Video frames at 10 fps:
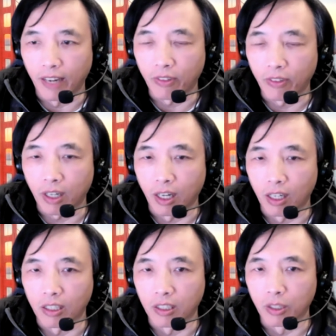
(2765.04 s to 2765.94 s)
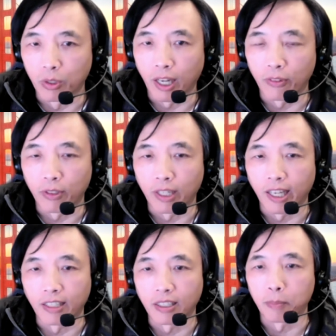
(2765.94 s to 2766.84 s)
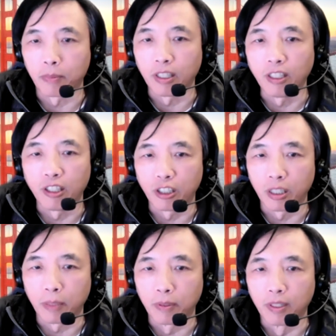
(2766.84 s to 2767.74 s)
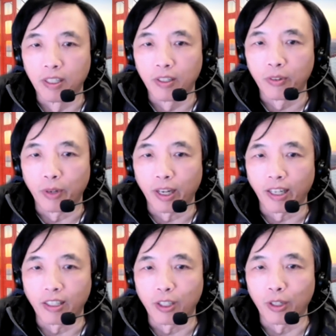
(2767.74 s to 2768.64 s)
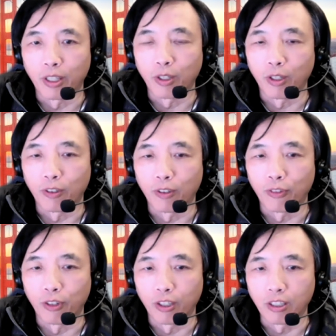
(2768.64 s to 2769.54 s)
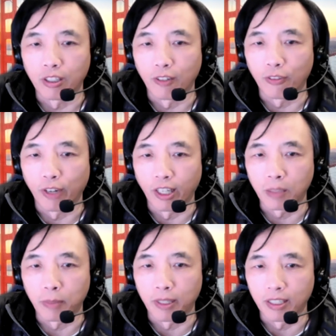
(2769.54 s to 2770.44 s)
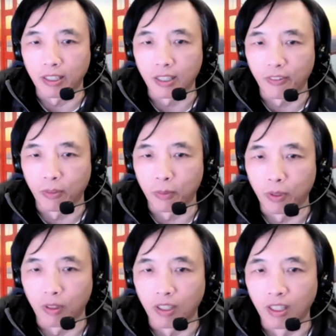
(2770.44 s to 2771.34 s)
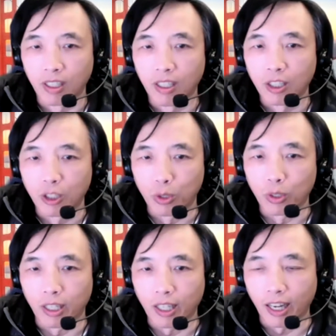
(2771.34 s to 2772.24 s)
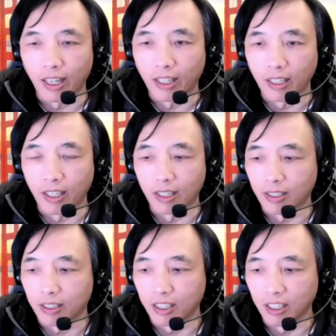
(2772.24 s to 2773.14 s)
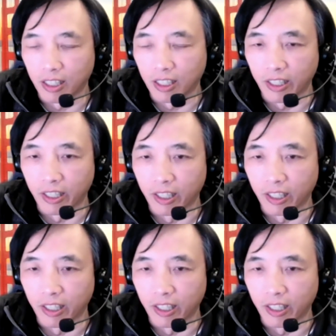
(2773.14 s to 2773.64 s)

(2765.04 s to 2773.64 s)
college, you have to get some internship, right, during your first year, freshman, sophomore, junior, and senior year,